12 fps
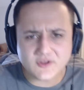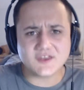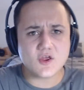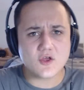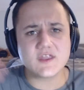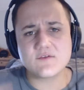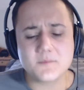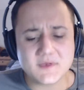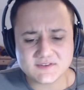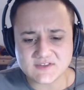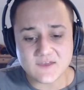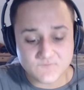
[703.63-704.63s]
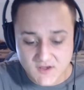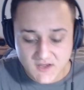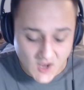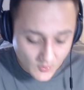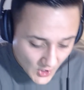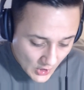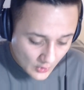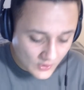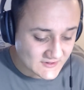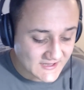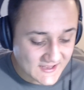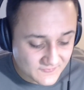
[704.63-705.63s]
and you'll never miss a video or a
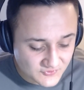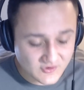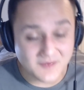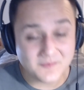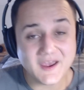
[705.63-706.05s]
live stream.